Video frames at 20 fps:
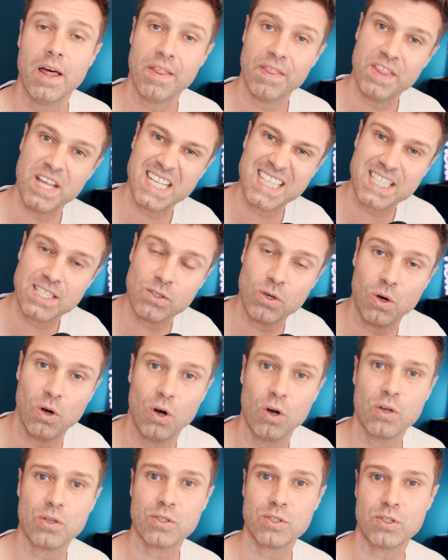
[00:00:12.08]
That's
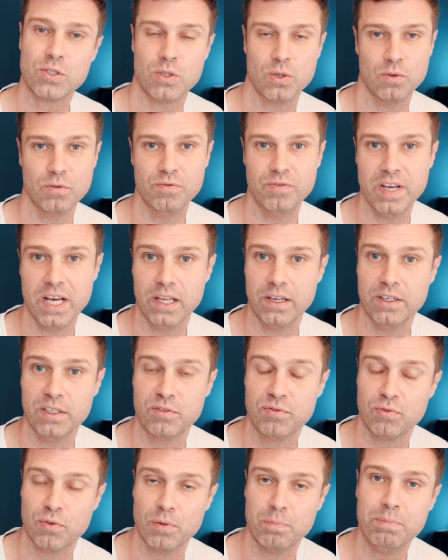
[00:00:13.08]
also
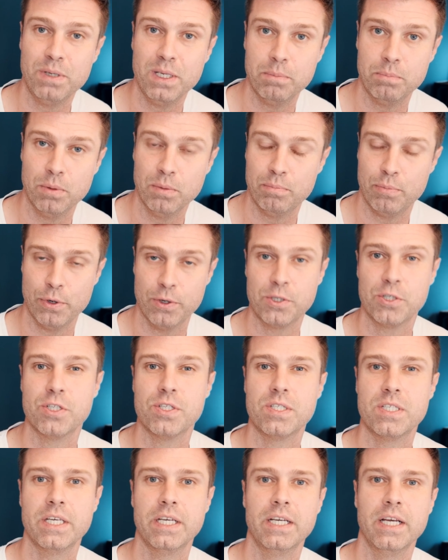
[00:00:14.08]
valid for people
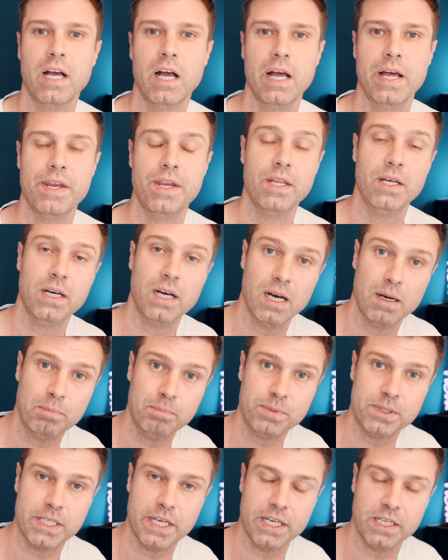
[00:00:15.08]
purchasing an
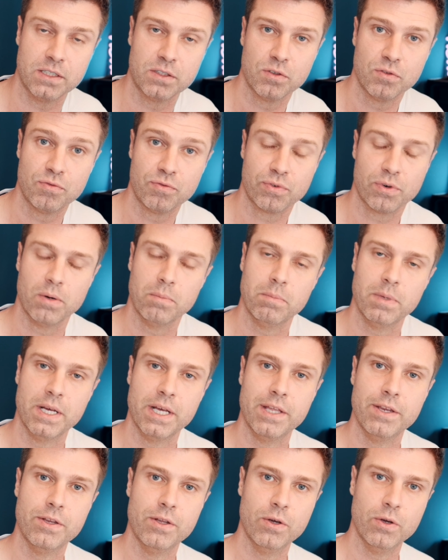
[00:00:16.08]
update from
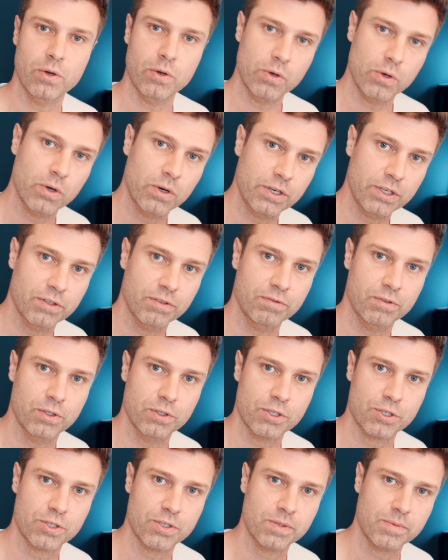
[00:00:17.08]
an earlier
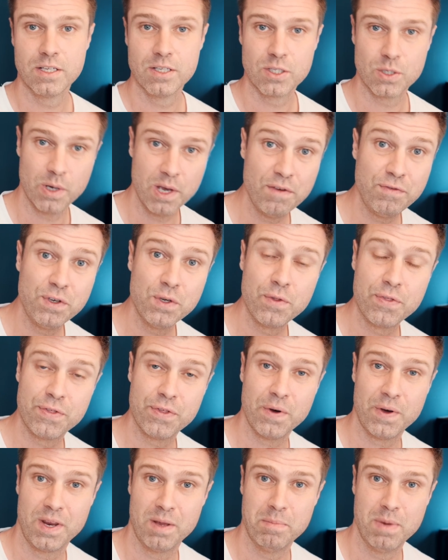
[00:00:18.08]
version. So if you
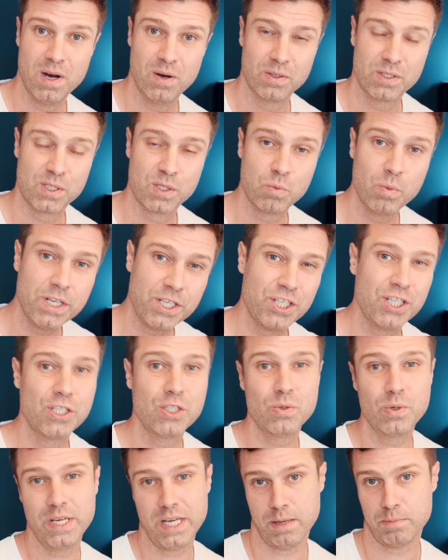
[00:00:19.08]
thought about switching
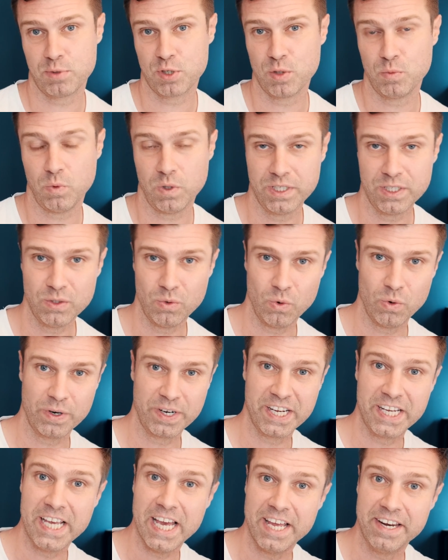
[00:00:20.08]
to Capture One or
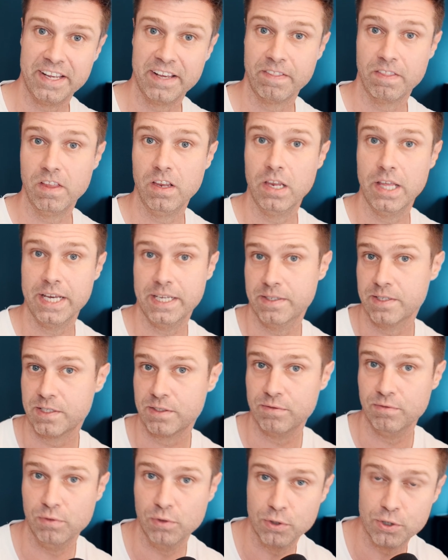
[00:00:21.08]
getting the
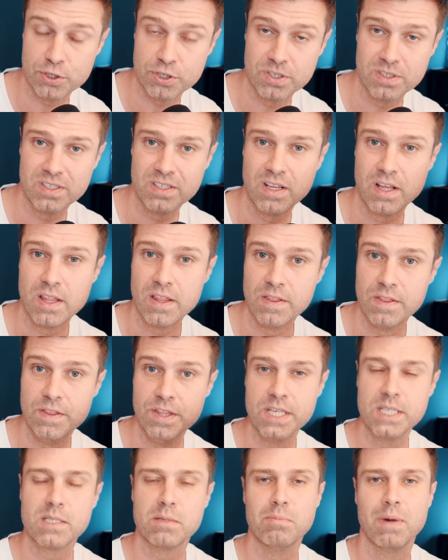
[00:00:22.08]
latest version,
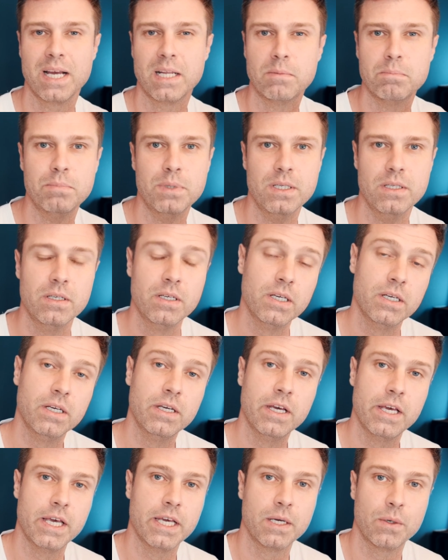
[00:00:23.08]
this might be
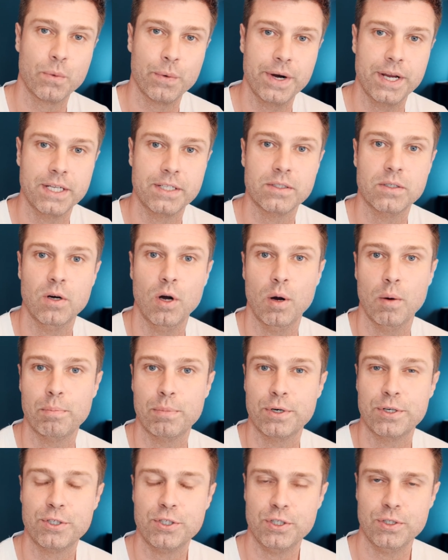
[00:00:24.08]
a great
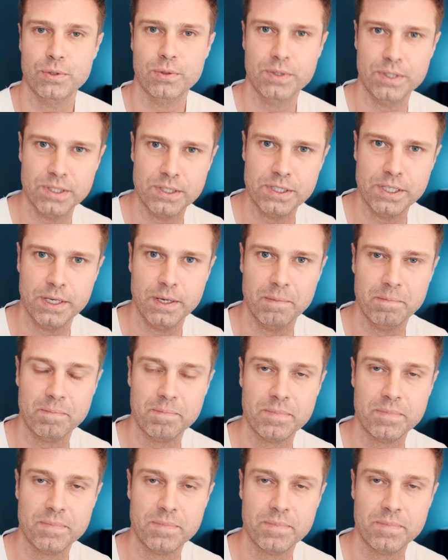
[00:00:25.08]
opportunity.